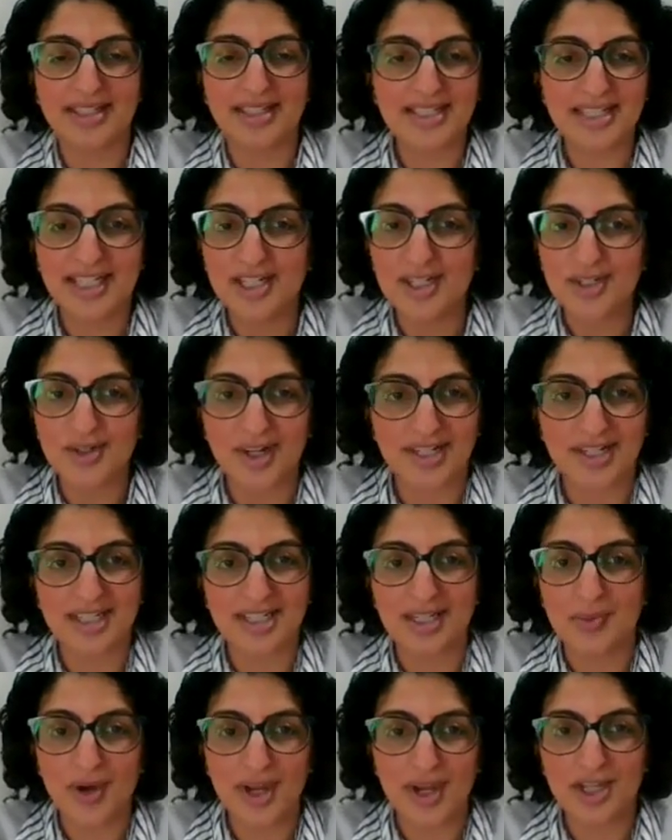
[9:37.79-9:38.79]
It's
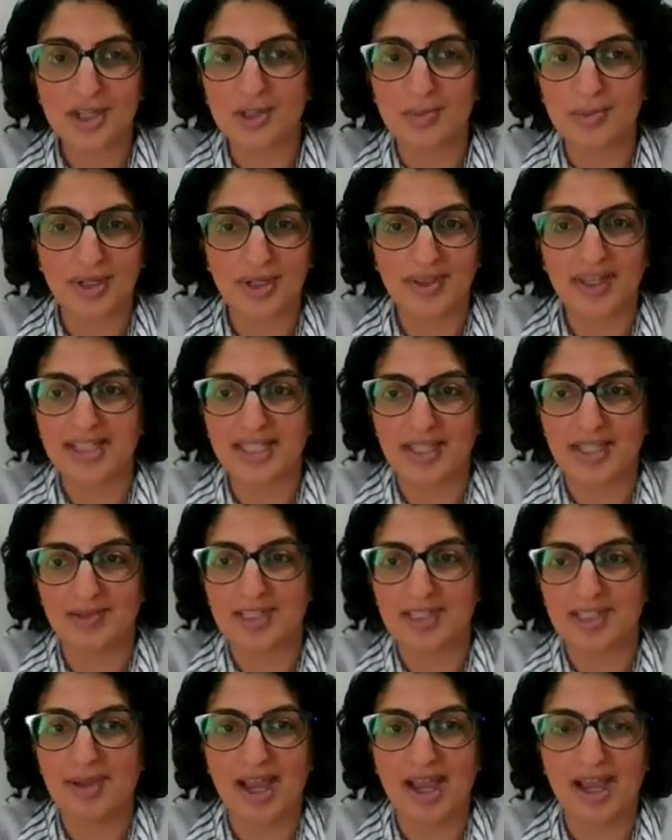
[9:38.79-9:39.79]
interesting where you can put that
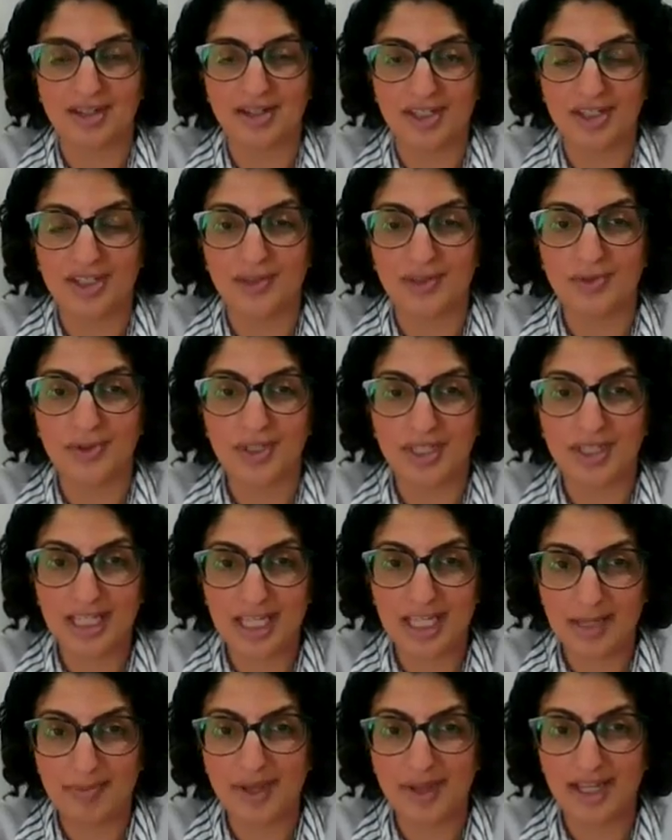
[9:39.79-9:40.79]
£70, because if you
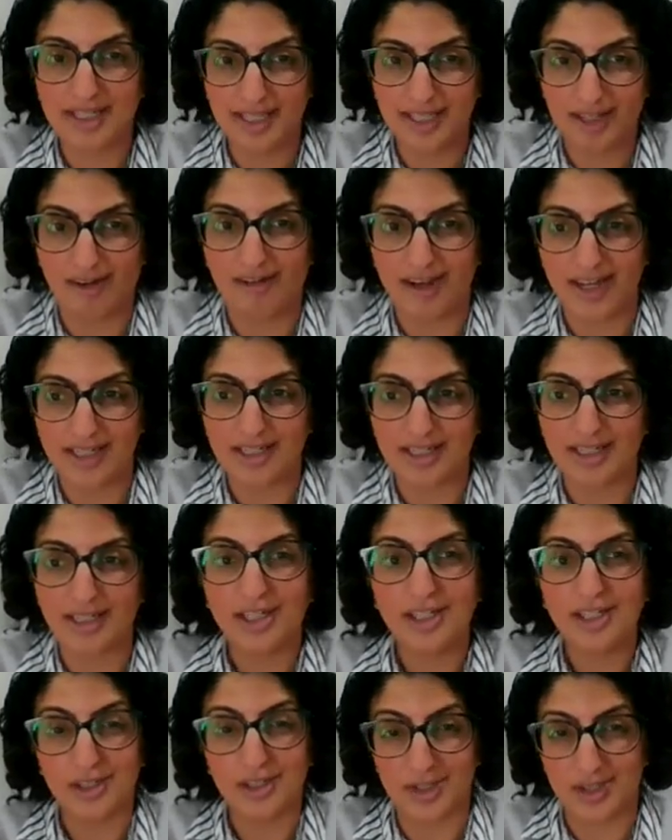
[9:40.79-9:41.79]
keep it aside,
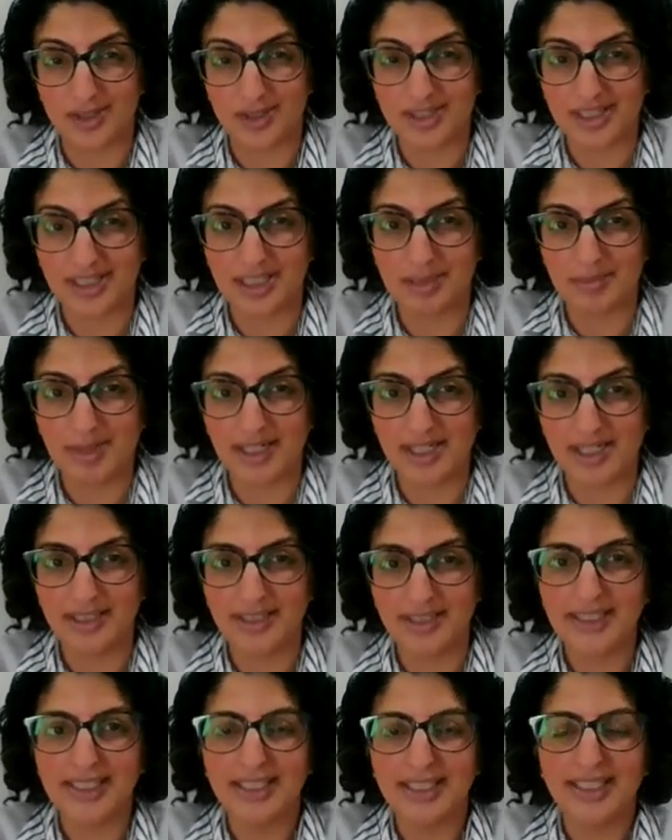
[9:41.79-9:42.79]
you do see the
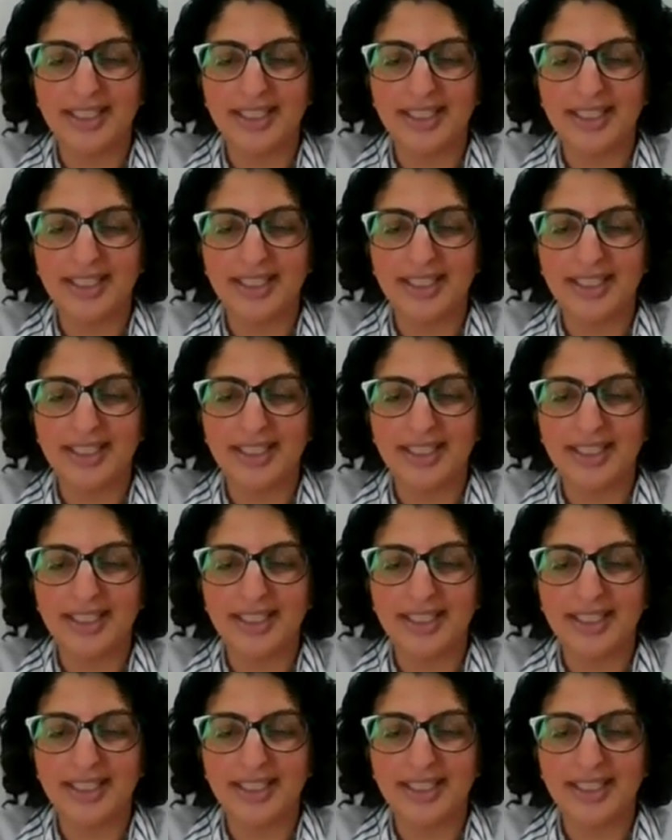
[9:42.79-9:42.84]
money.